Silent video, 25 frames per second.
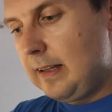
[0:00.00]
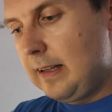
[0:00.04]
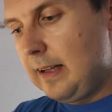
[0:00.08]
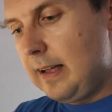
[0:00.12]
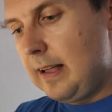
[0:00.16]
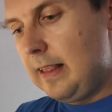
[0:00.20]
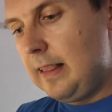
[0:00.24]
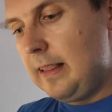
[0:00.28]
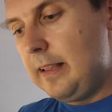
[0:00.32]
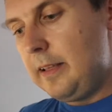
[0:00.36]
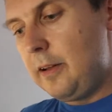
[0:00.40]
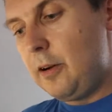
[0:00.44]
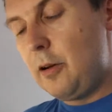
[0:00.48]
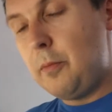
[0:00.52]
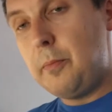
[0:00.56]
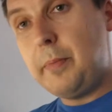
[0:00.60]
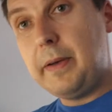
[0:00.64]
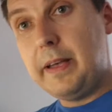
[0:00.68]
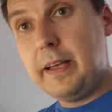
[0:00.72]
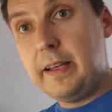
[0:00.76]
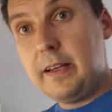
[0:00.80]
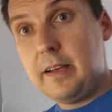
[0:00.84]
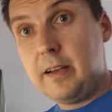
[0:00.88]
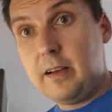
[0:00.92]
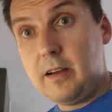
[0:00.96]
a little
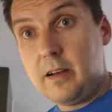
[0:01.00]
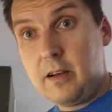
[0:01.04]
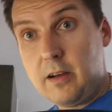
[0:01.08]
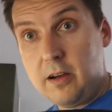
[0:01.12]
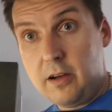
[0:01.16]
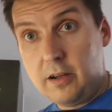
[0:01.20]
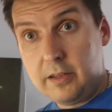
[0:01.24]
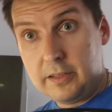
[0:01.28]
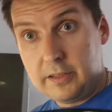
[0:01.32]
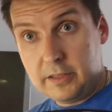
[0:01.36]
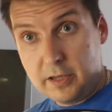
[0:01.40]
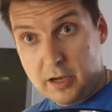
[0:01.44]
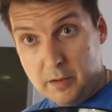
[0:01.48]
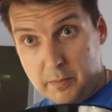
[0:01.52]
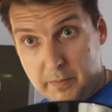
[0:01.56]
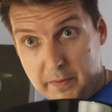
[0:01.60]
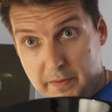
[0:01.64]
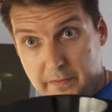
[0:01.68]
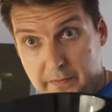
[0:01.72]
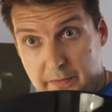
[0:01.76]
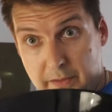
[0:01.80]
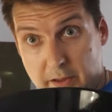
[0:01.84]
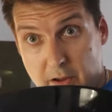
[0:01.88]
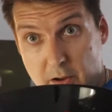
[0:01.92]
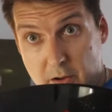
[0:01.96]
bit on top
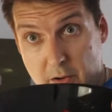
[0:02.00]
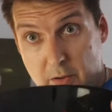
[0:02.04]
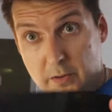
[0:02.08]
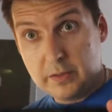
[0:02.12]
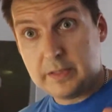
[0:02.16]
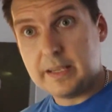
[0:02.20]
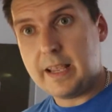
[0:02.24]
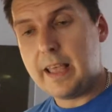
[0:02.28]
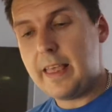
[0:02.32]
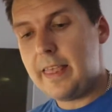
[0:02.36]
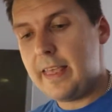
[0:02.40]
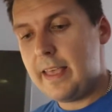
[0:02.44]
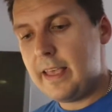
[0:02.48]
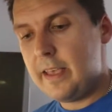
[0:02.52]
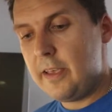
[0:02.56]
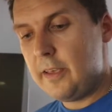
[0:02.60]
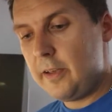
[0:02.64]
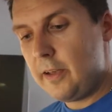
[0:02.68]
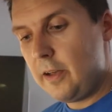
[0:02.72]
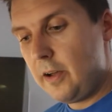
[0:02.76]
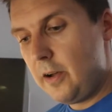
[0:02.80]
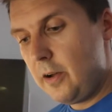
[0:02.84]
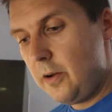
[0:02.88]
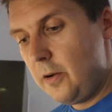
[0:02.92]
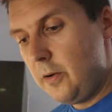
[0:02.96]
of those. There
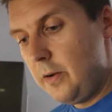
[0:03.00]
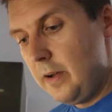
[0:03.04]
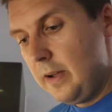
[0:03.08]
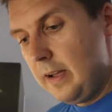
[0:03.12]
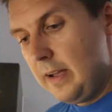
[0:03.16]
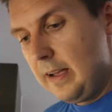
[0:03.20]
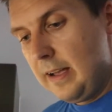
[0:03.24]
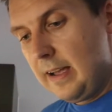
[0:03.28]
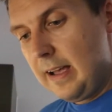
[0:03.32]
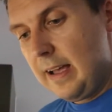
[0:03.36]
you go.